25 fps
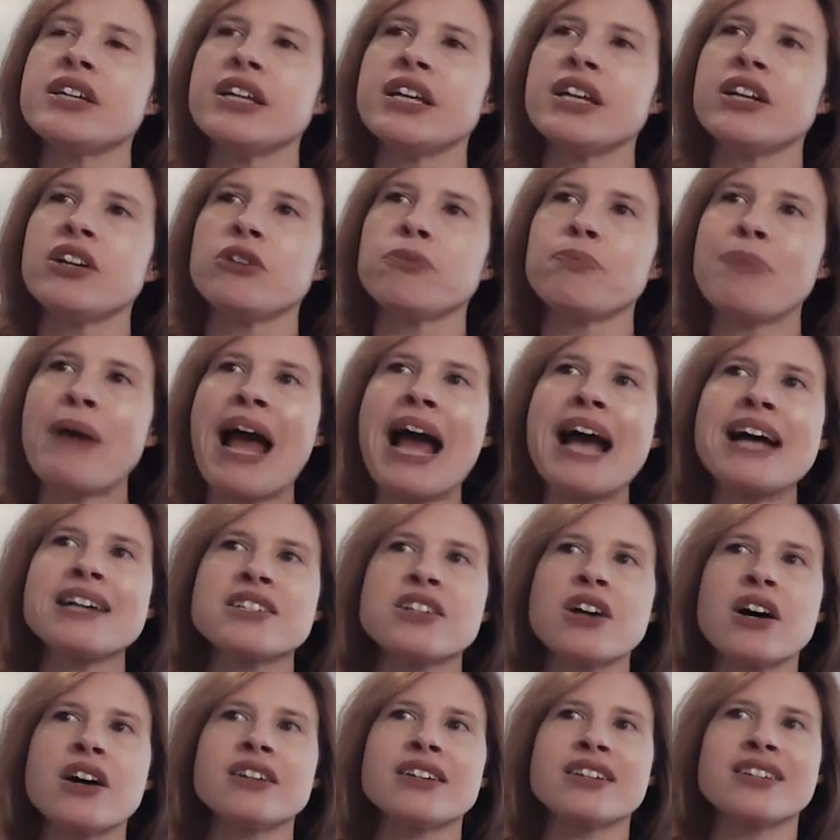it'll
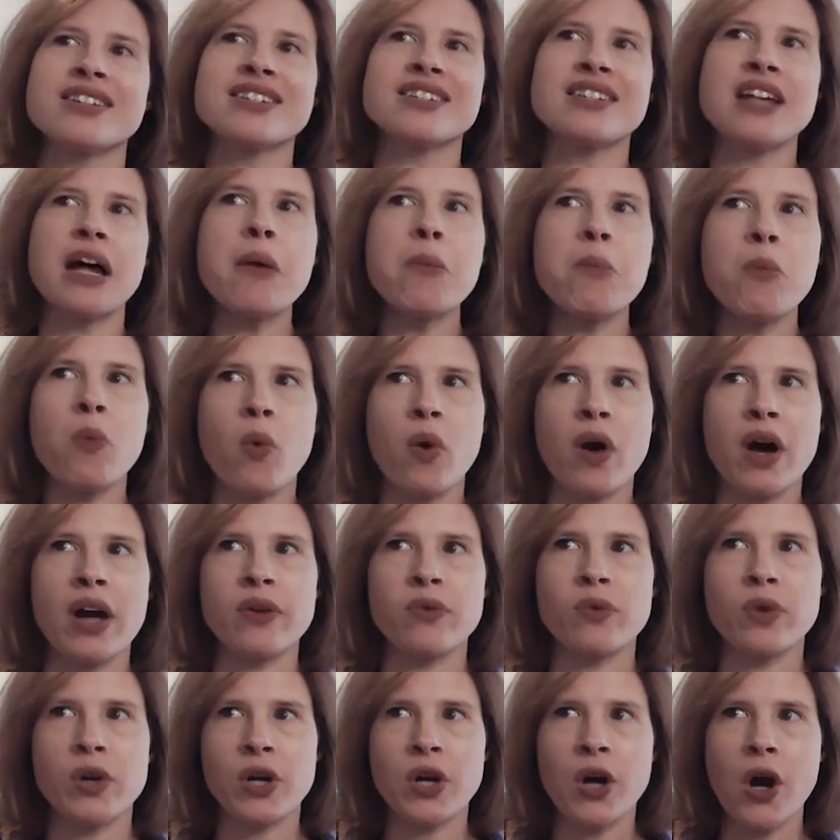pass on to
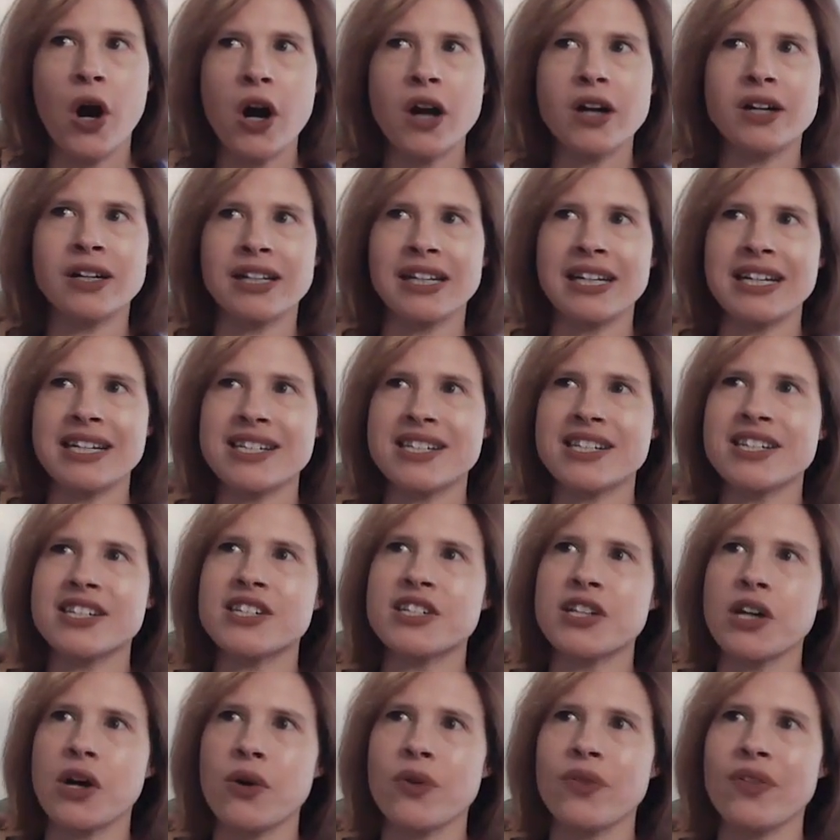someone regardless
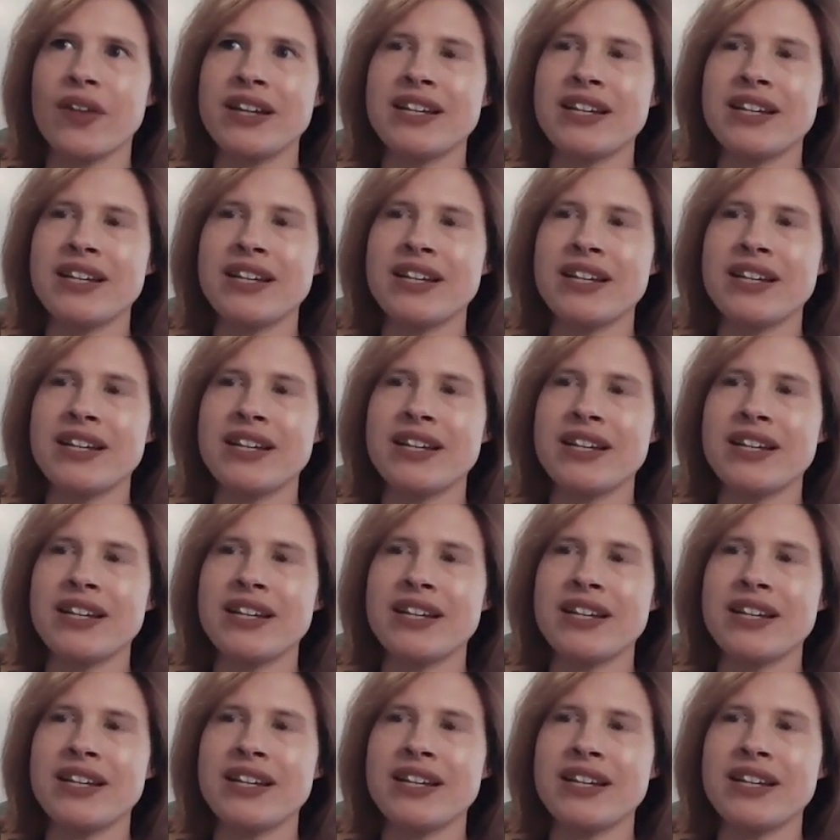so